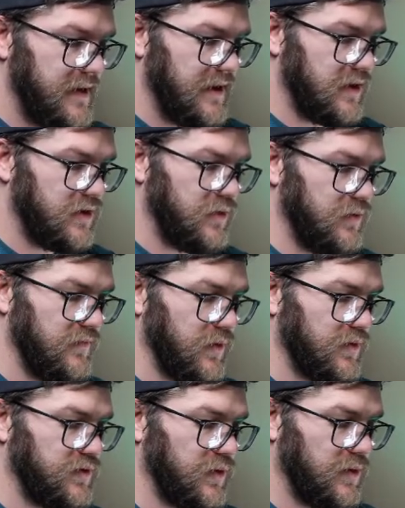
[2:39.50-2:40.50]
A cool
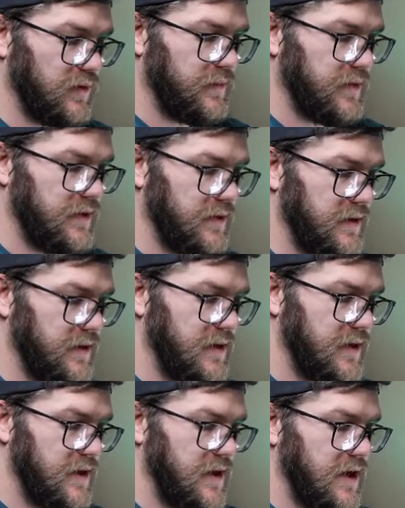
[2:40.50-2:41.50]
Voltorb.
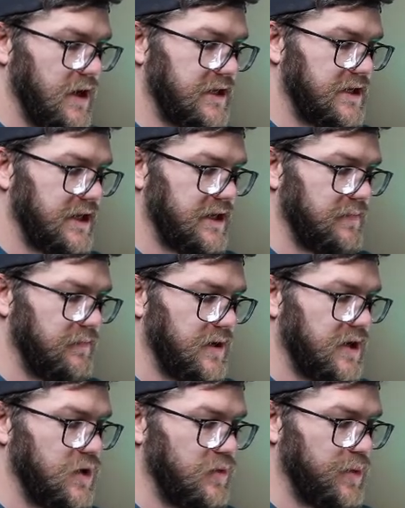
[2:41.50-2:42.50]
A kicking
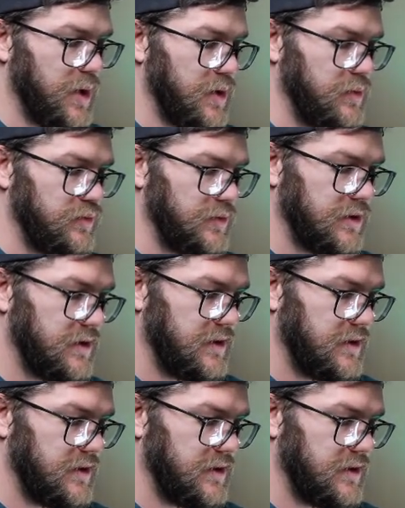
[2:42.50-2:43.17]
Cubone.